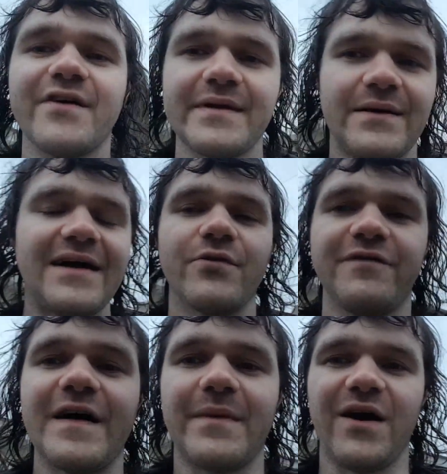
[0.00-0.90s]
something that would have to
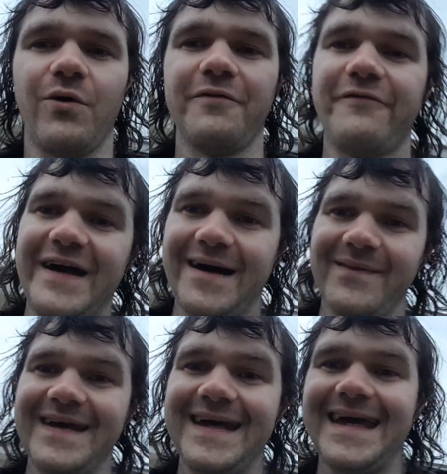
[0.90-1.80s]
affect my whole
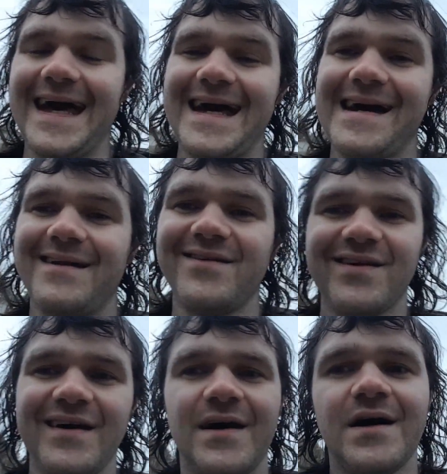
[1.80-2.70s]
family,
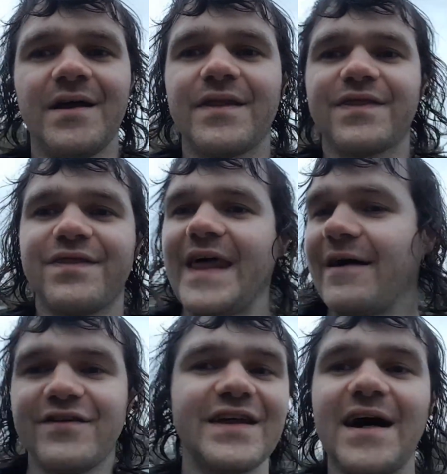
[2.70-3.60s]
and
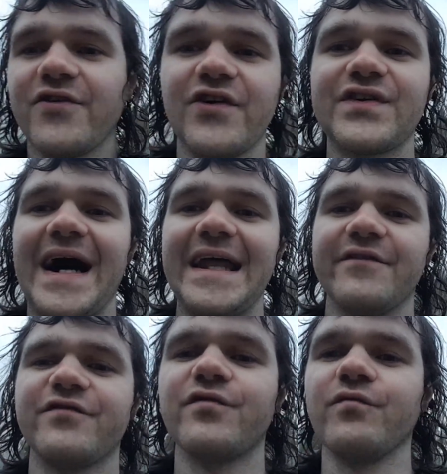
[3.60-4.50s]
everything else is kind
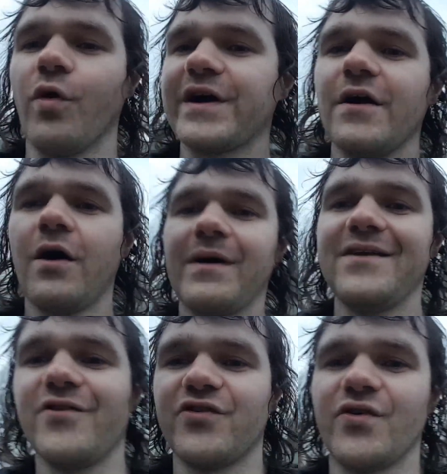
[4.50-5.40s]
of working all
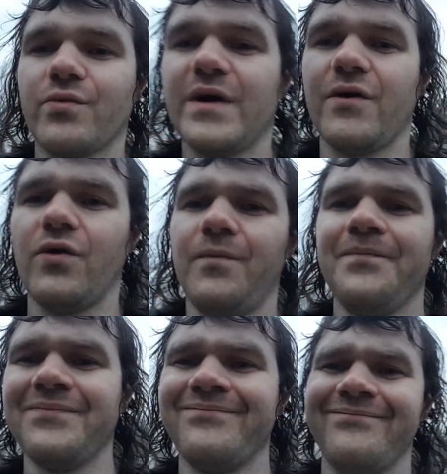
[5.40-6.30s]
right, so there's no real
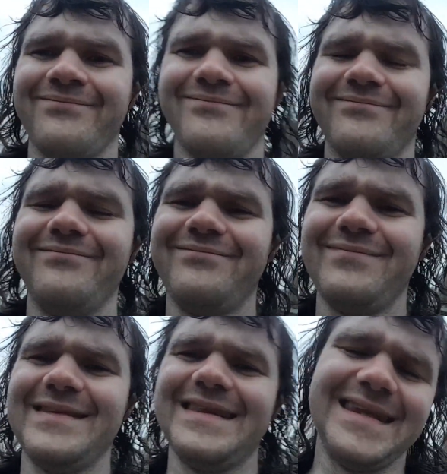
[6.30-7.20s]

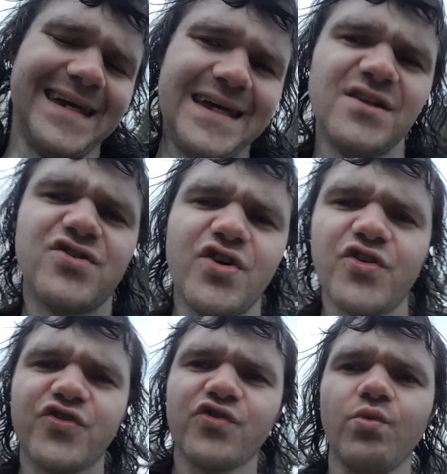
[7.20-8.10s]
need to
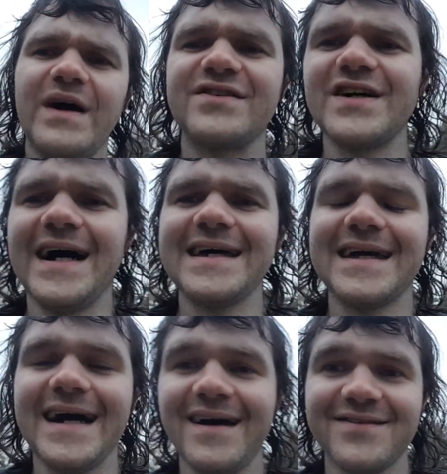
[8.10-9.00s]
switch, I
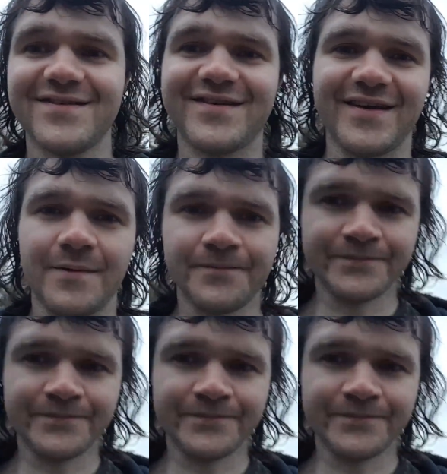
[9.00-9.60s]
guess.